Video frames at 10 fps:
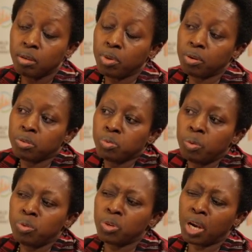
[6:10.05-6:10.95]
because
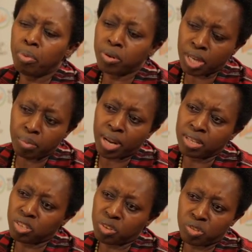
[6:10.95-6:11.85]
when we talk about
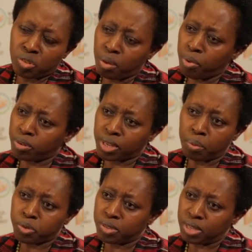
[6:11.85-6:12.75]
urbanization, it's not about
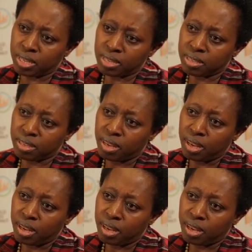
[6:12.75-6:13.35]
capital cities.